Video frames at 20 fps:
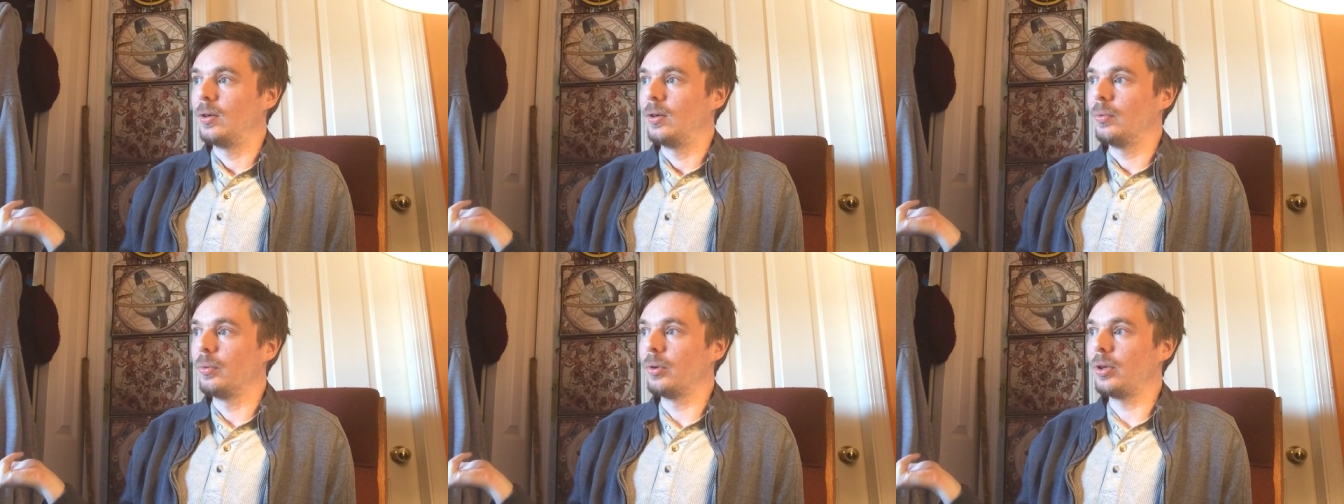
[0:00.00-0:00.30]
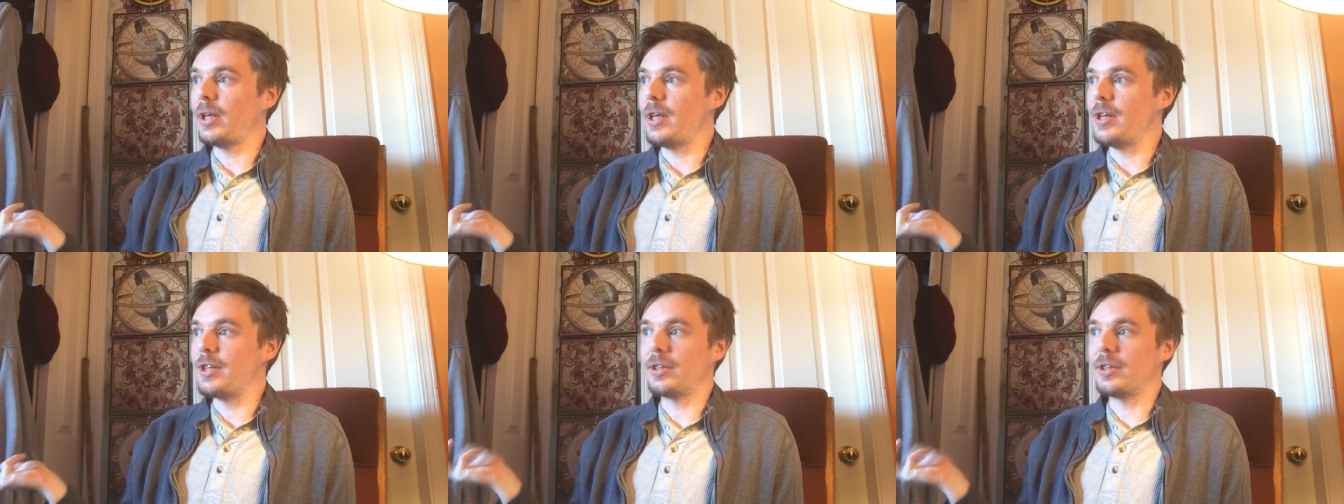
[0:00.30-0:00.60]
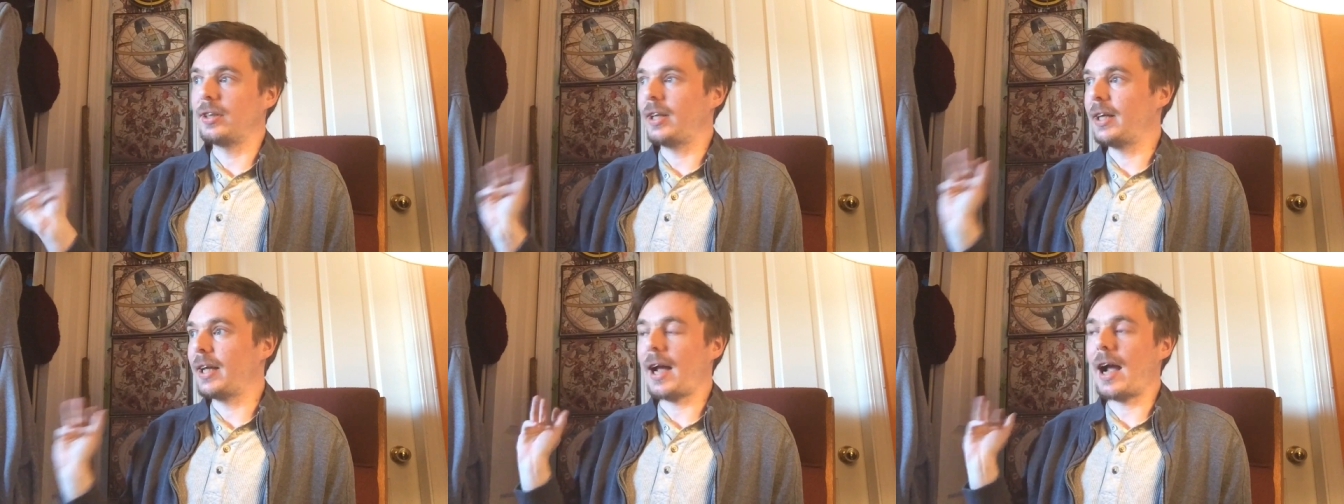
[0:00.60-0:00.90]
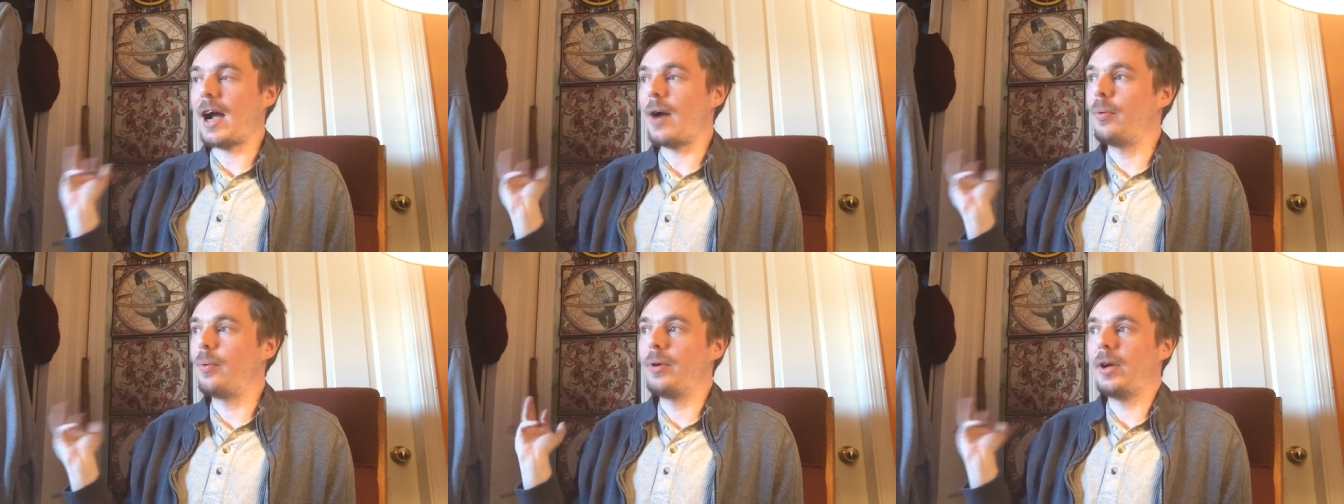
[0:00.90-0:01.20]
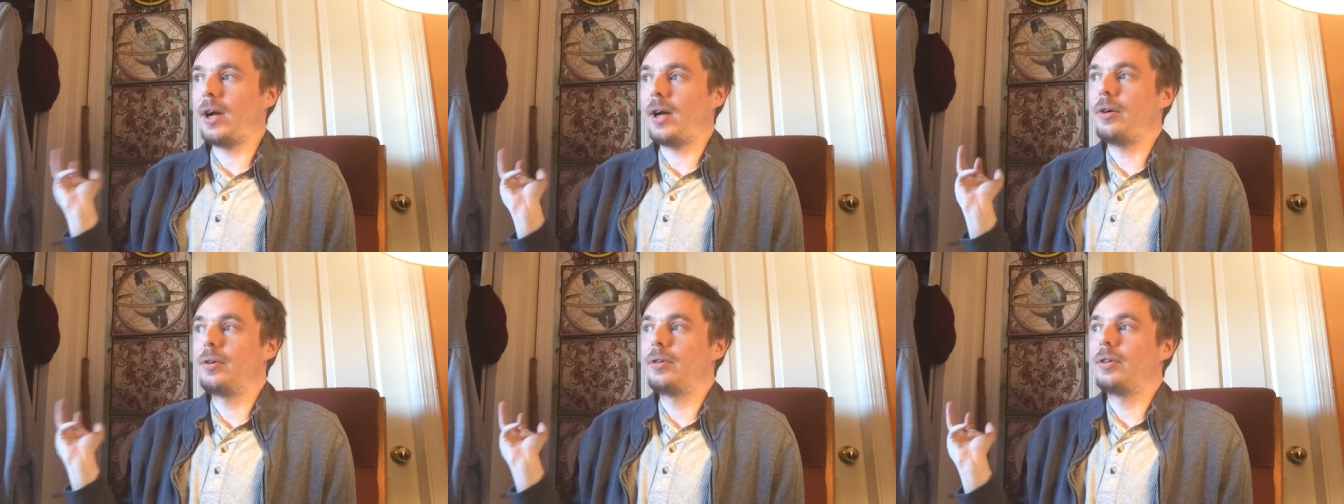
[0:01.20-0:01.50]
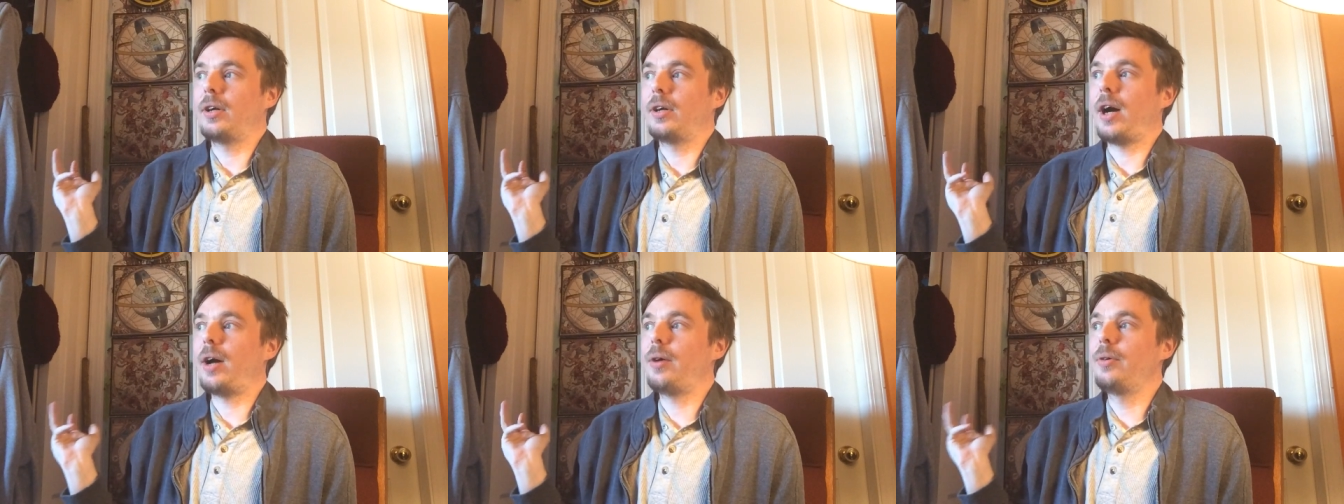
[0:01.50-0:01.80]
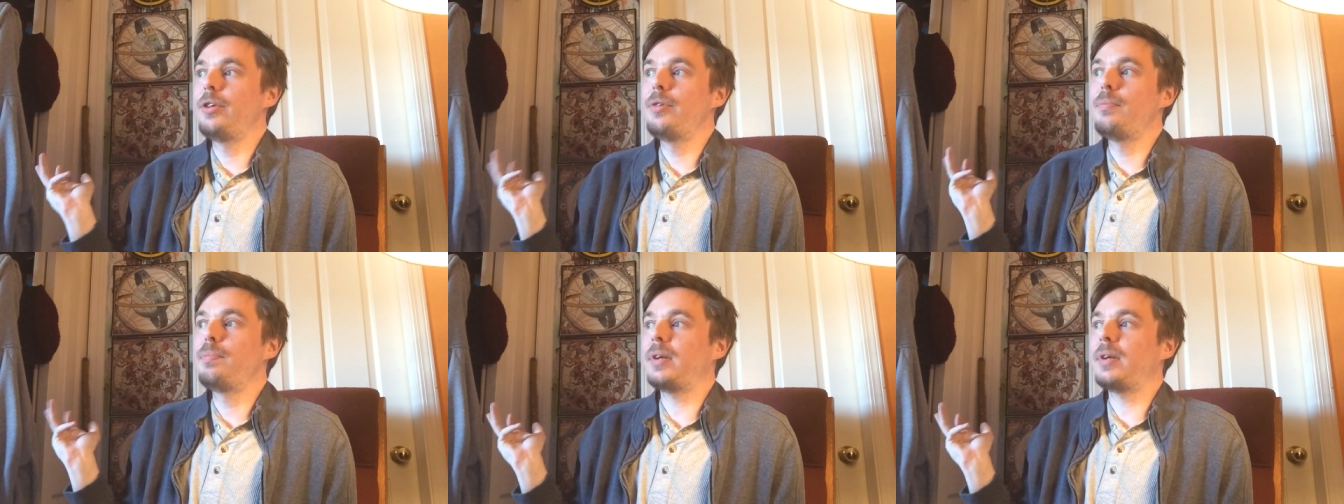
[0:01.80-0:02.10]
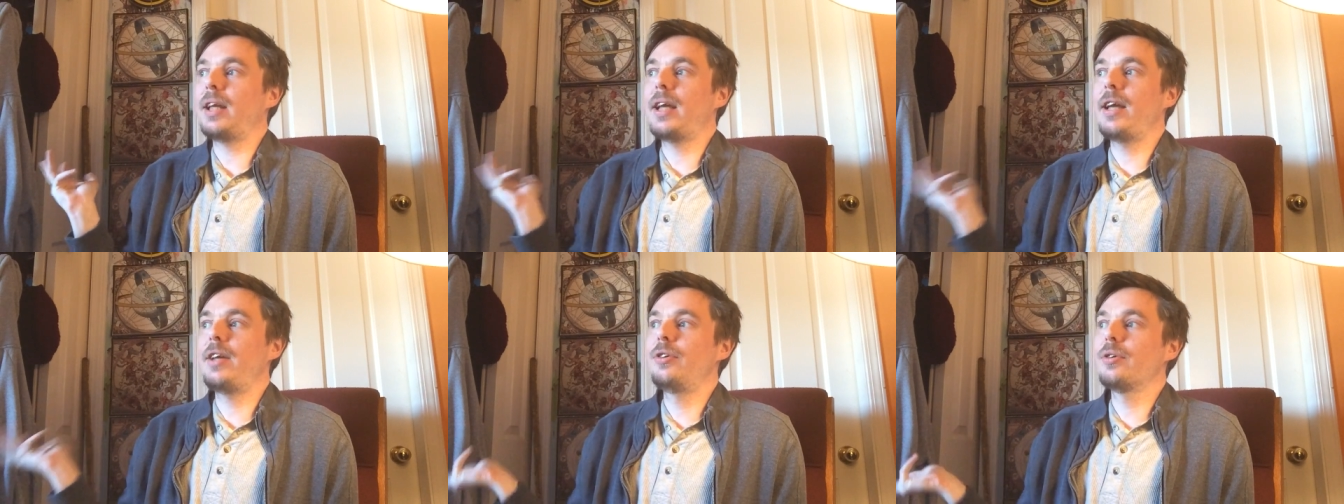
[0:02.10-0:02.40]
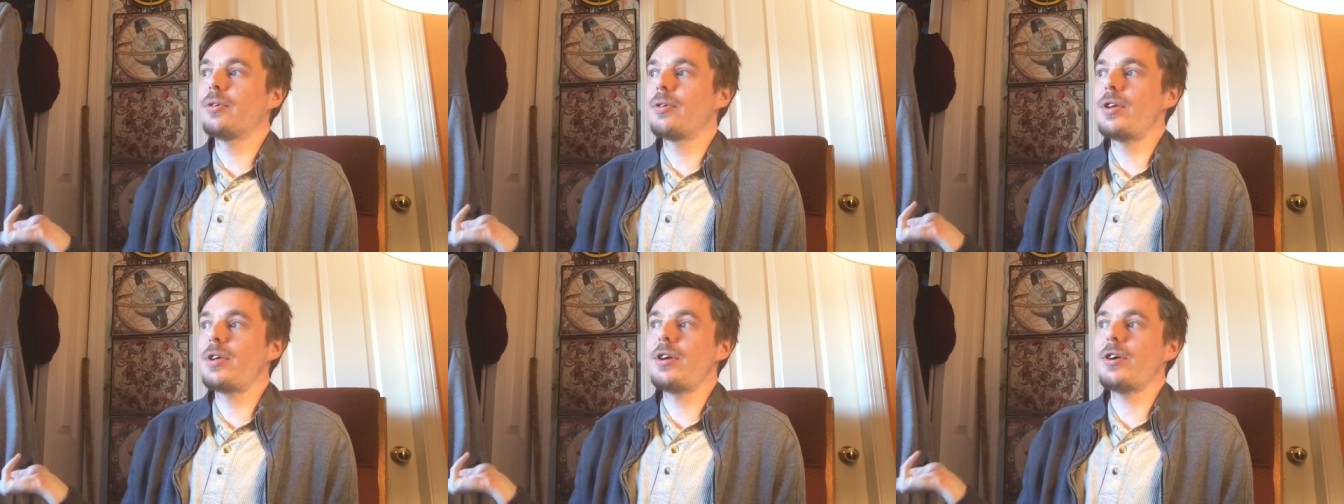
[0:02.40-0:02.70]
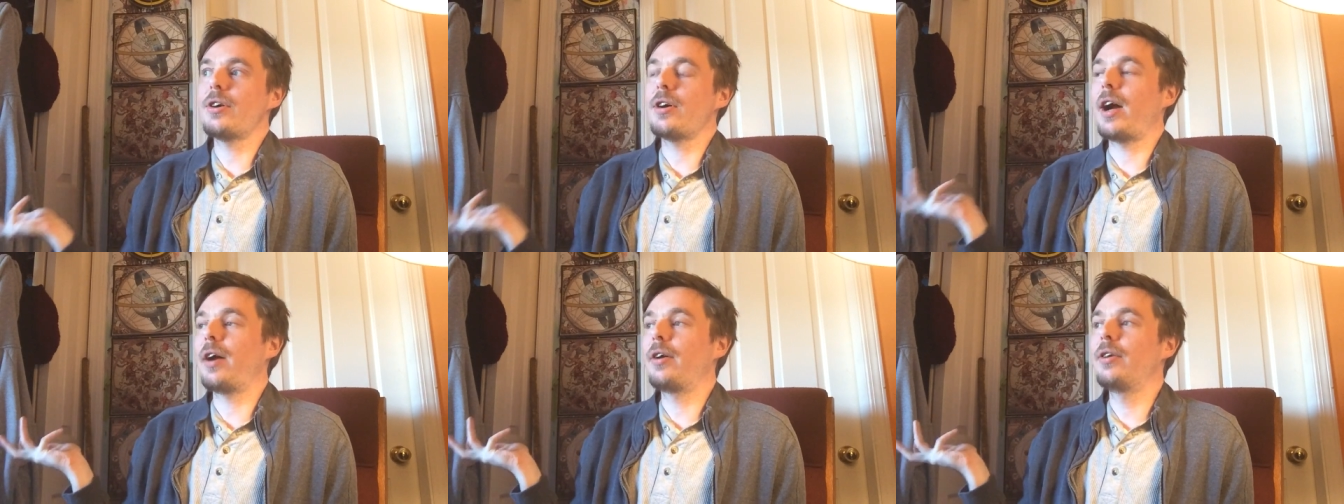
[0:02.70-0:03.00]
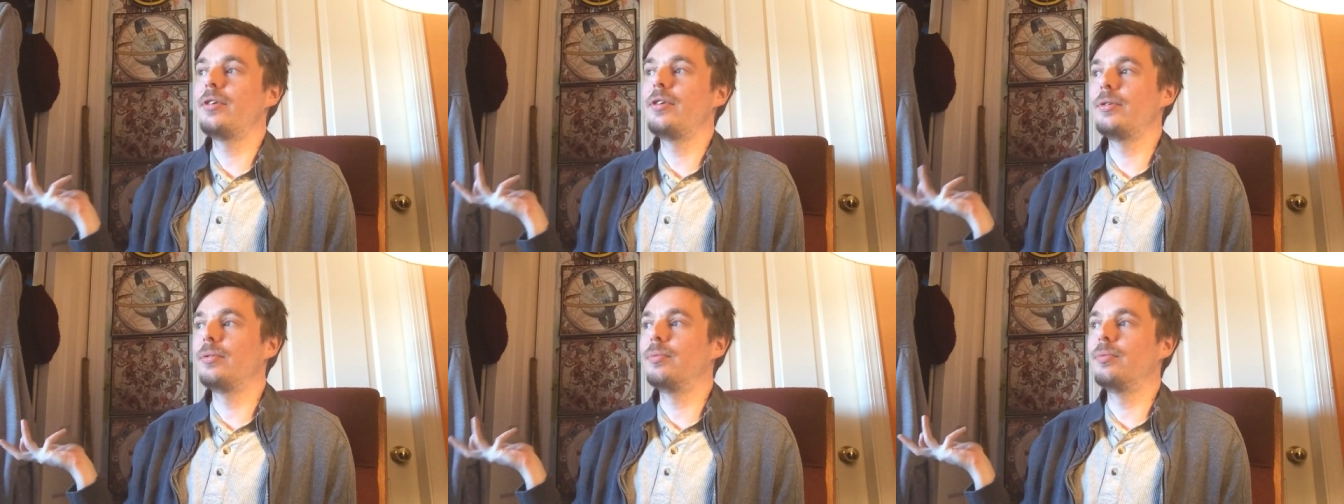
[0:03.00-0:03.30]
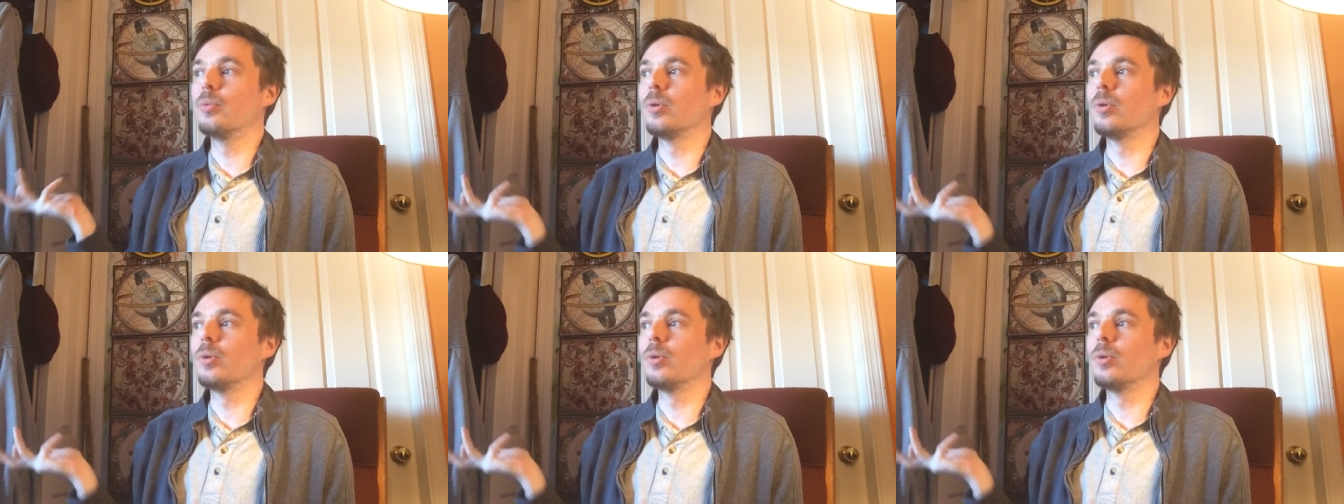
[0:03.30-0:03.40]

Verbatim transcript: relate to like how how do how you plan your year how do you